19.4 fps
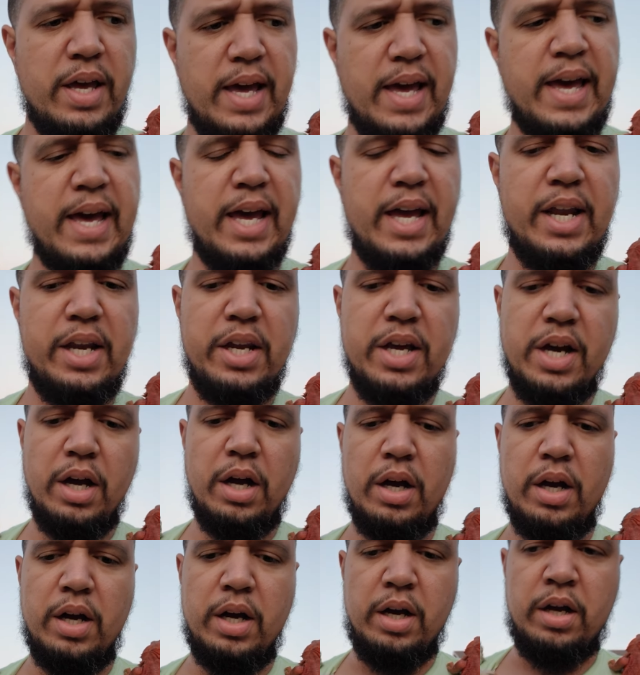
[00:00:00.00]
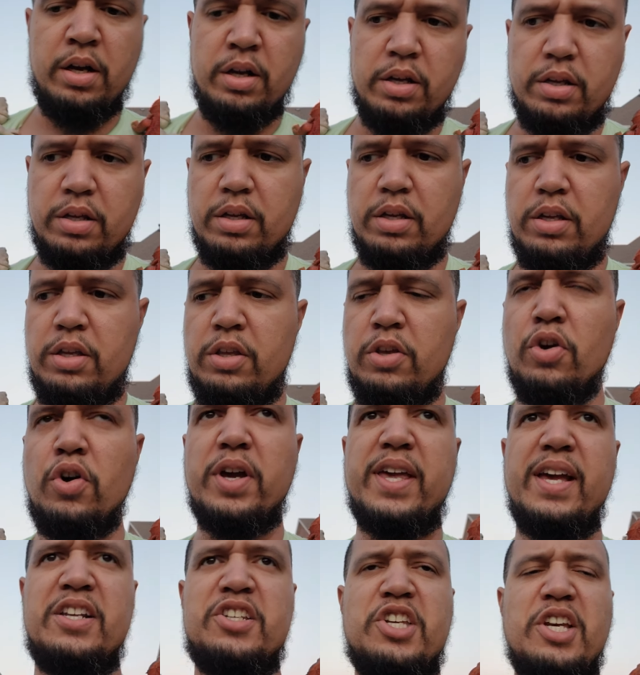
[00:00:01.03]
And uh, you'll
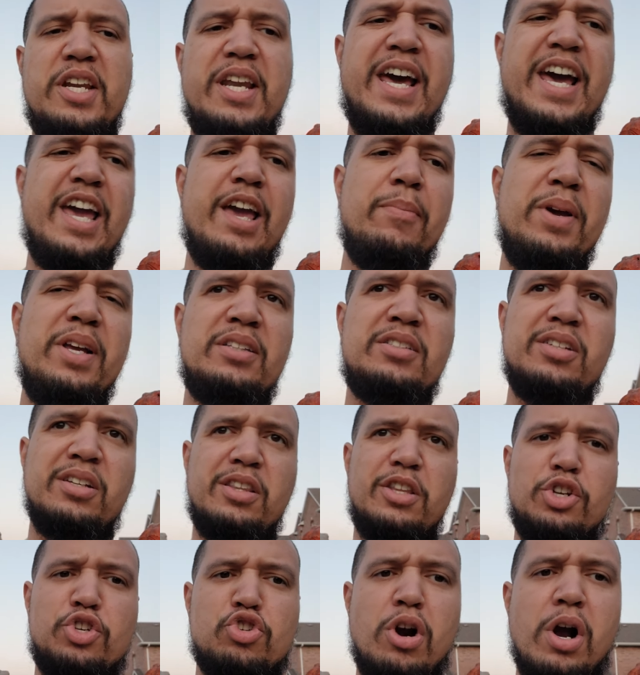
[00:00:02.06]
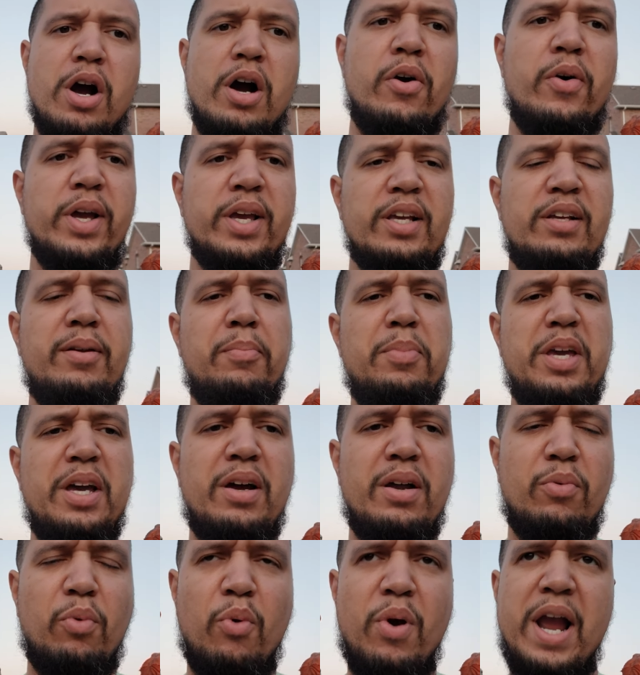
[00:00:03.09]
get your name into the drawing. It'll be
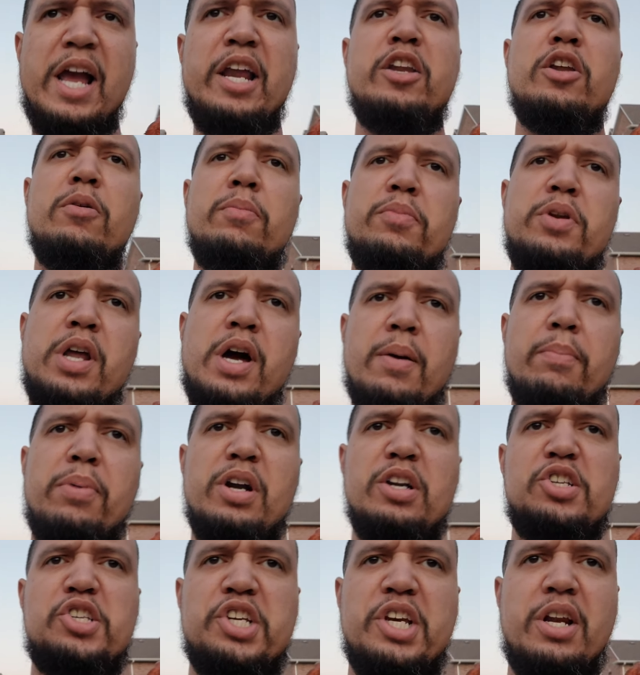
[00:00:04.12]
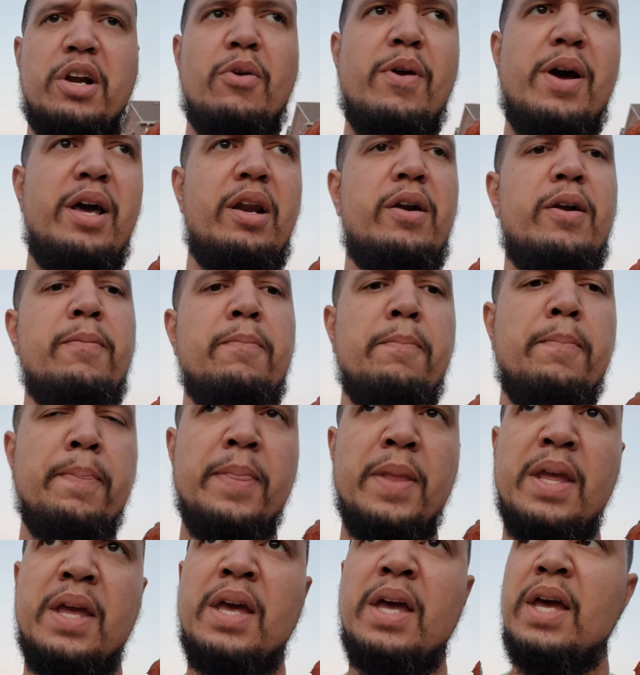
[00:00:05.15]
a random number generator.
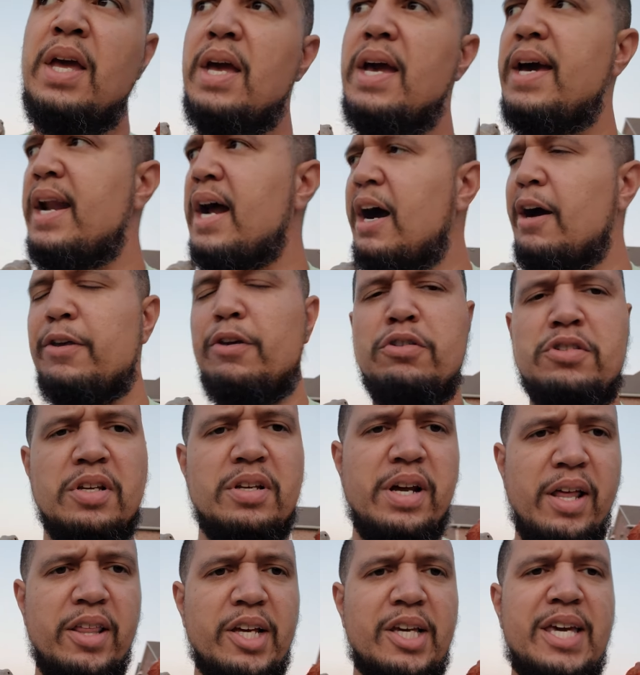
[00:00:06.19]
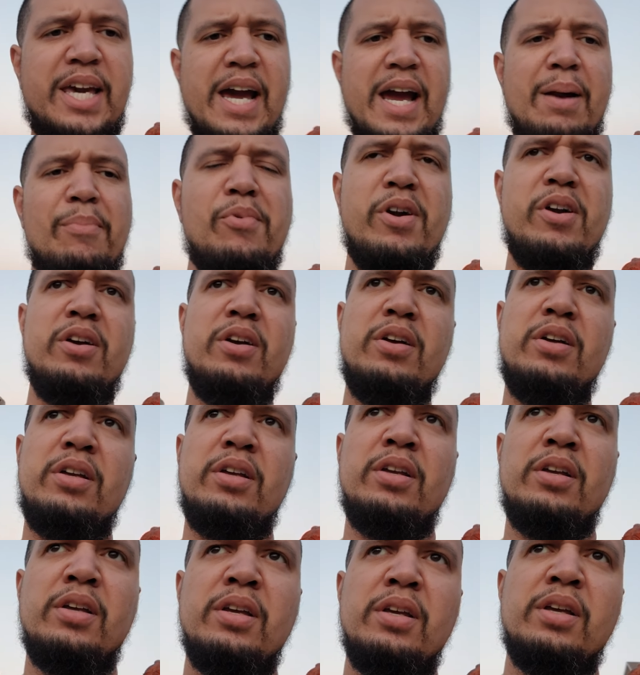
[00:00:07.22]
And I'll use another camera.
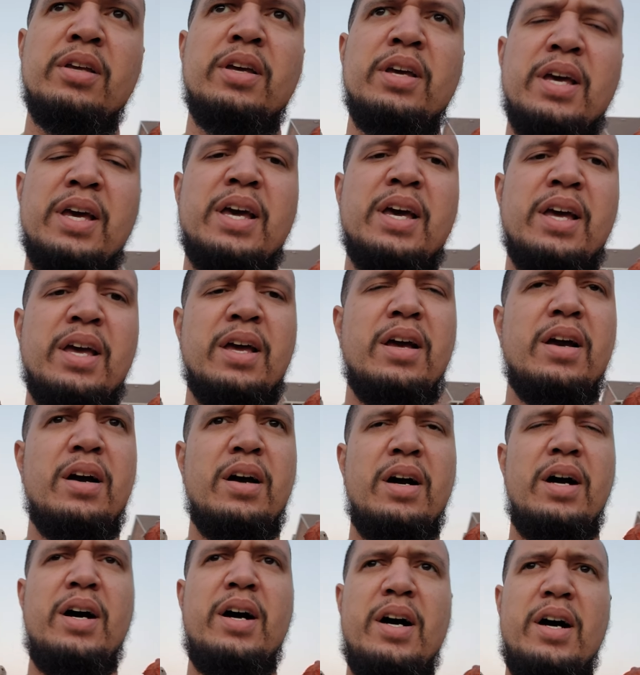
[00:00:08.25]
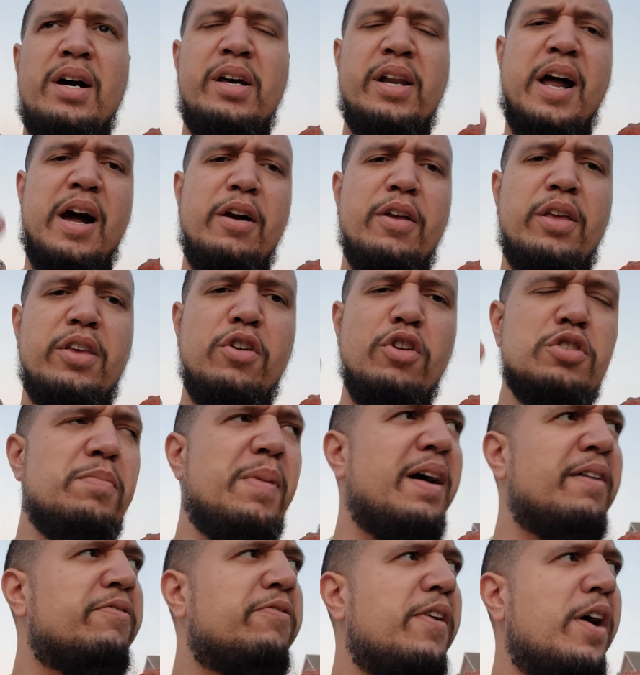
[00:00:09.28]
Uh, and I'll use
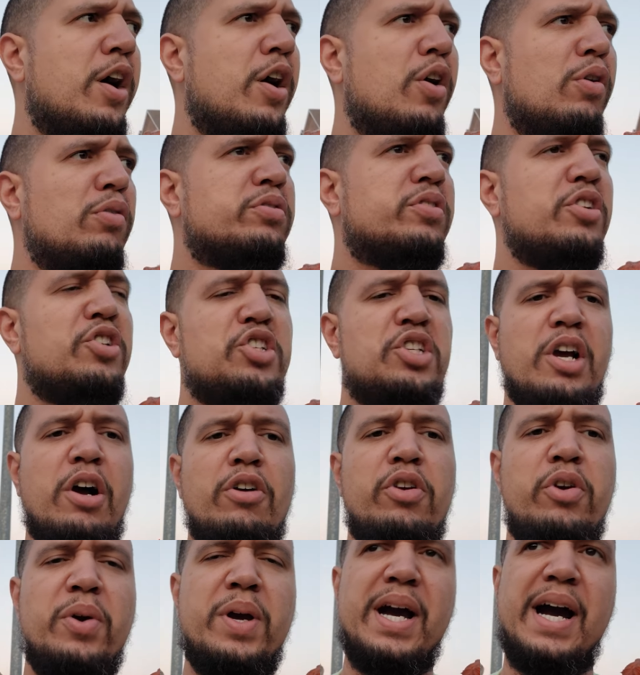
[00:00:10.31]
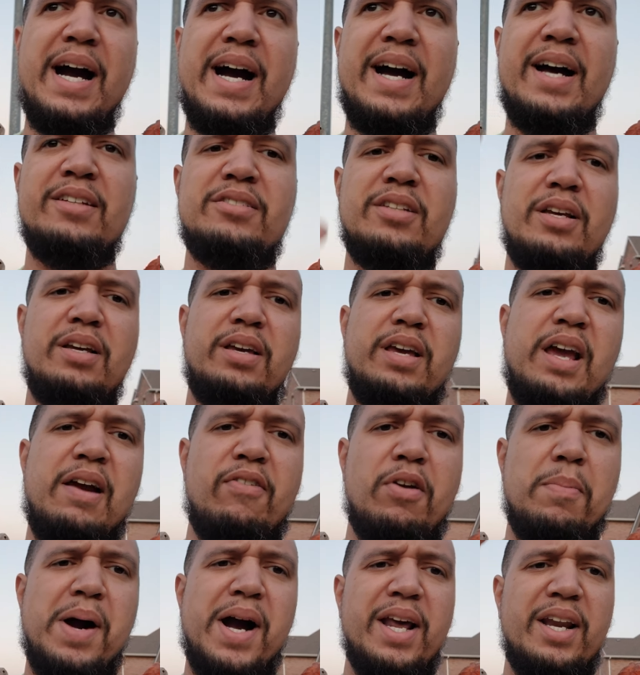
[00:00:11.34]
my phone to show you guys
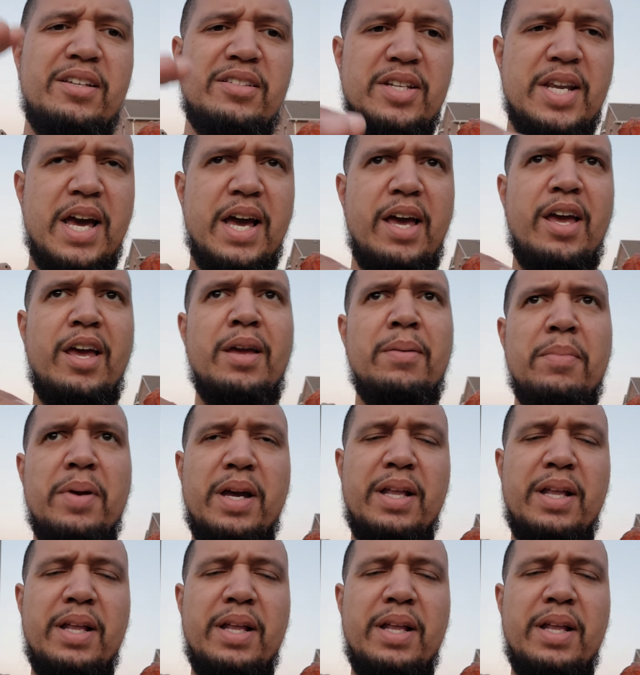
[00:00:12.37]
everybody's name.